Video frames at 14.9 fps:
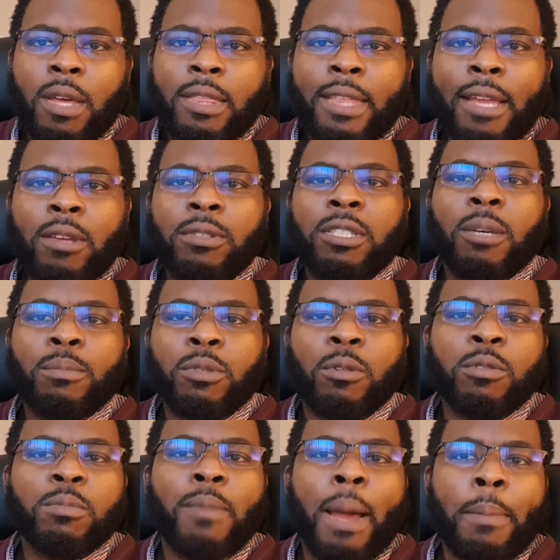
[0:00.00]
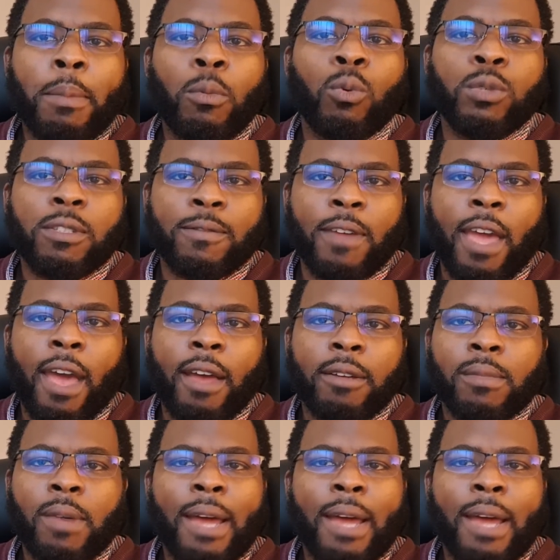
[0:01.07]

then your symptoms might be more severe.